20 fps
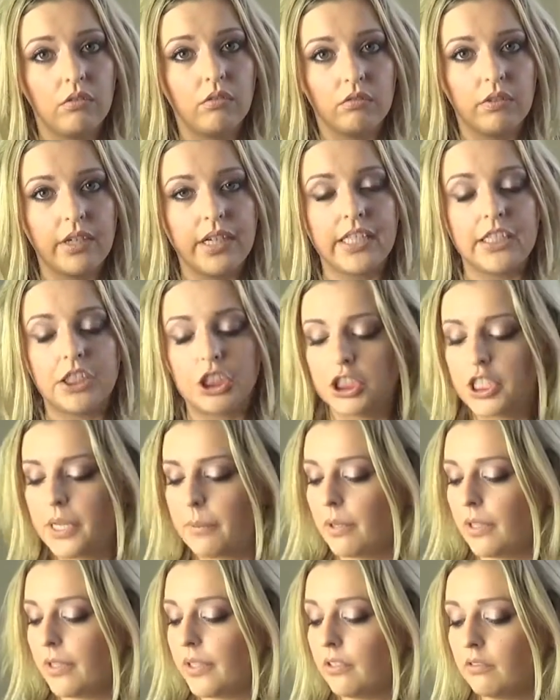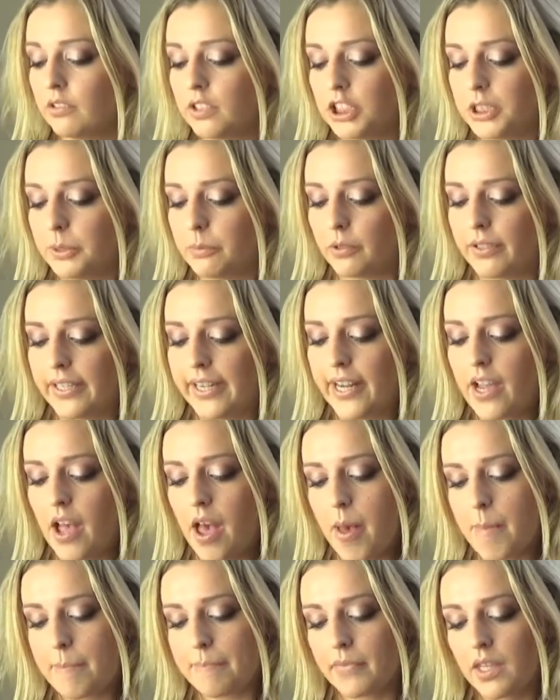really shimmery,
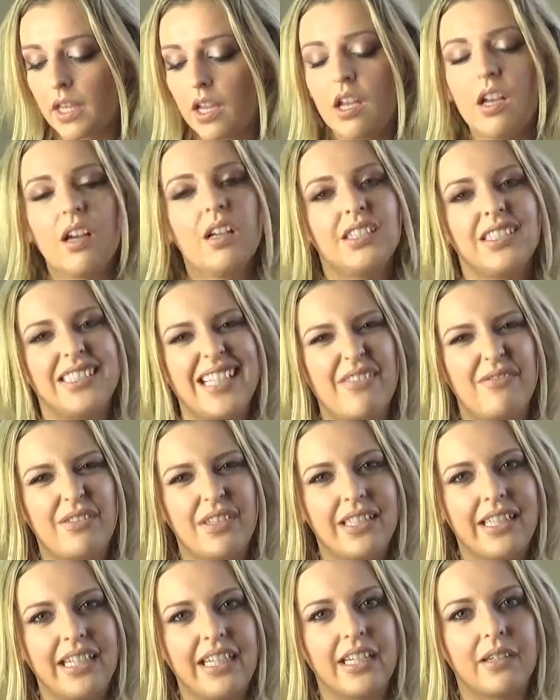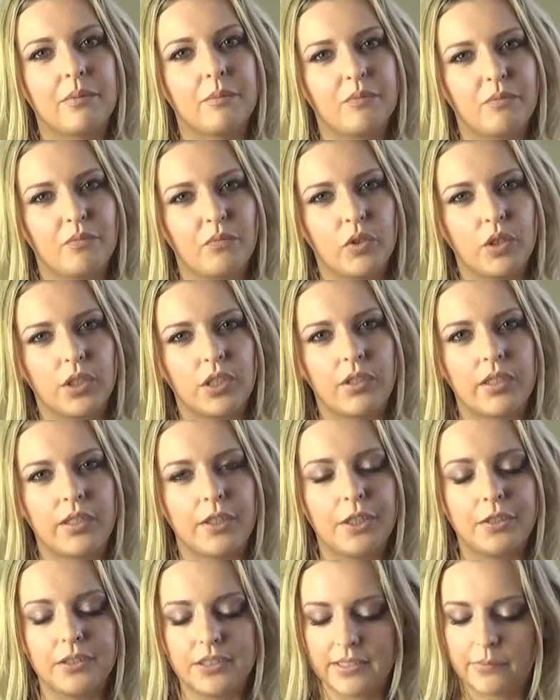definitely
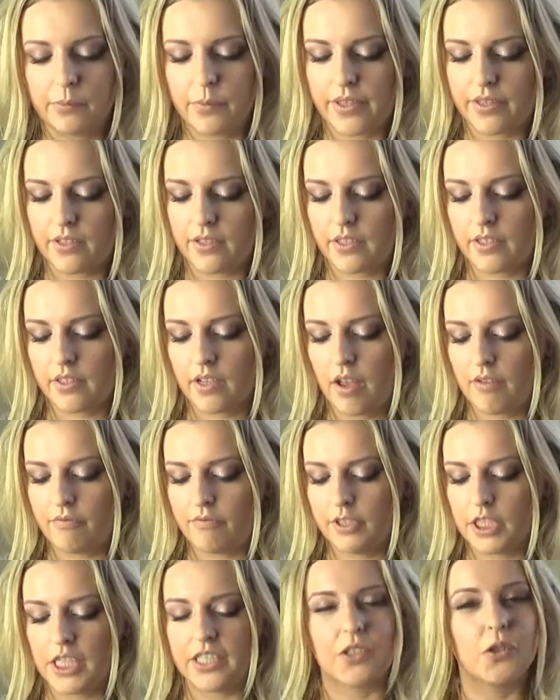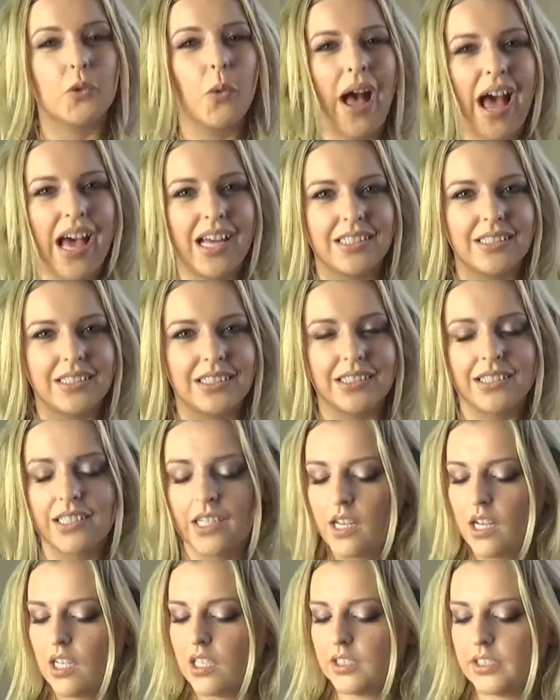use it with a gentle hand.
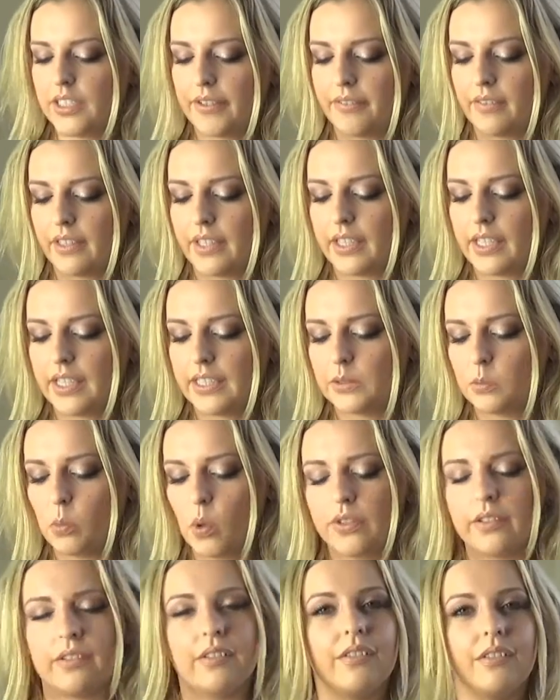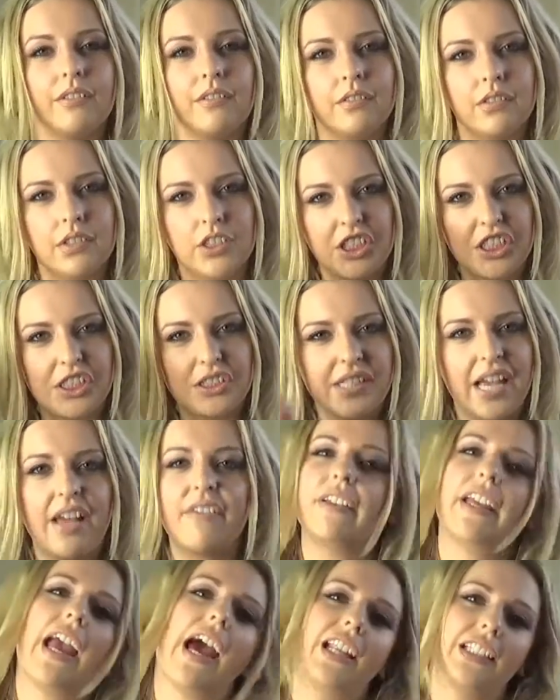Don't think it's one to use
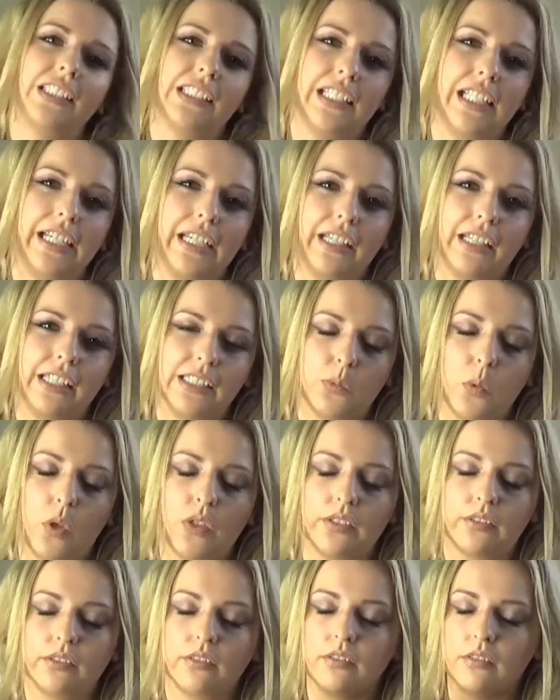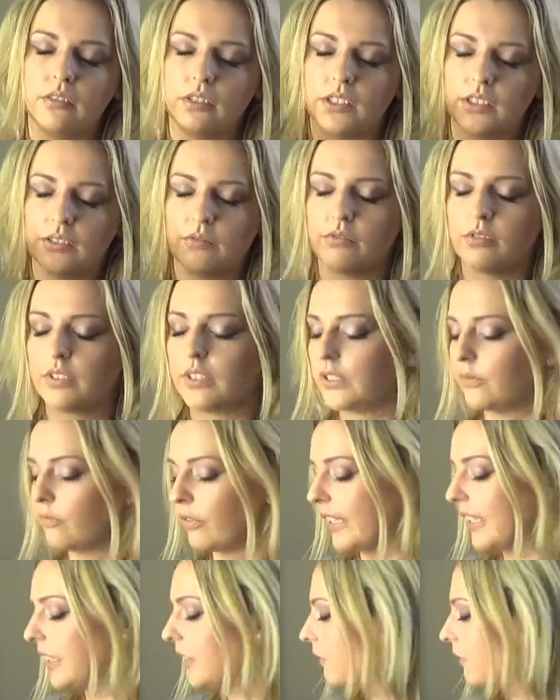heavy-handedly, this one. It's really